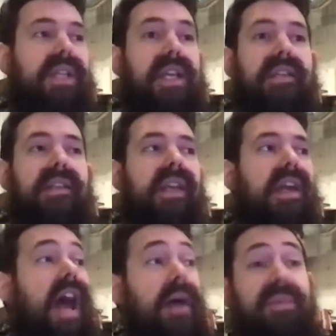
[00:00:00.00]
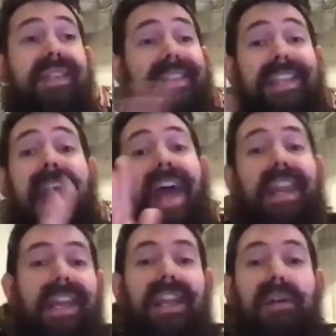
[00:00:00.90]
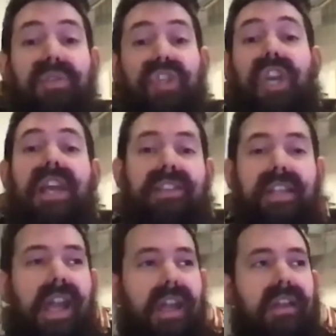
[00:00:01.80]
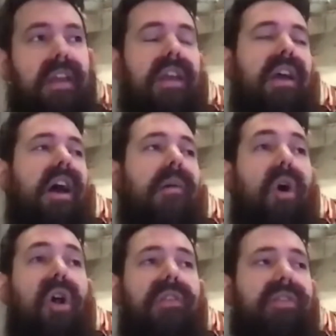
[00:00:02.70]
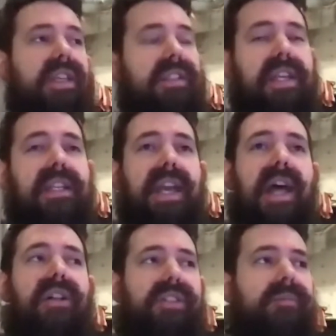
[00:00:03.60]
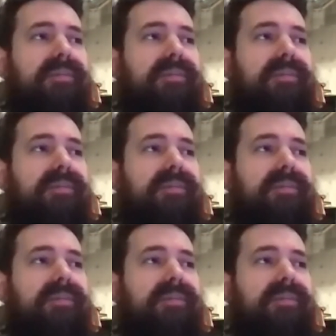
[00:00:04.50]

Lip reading: is I'm scanning and I'm chasing all of these details.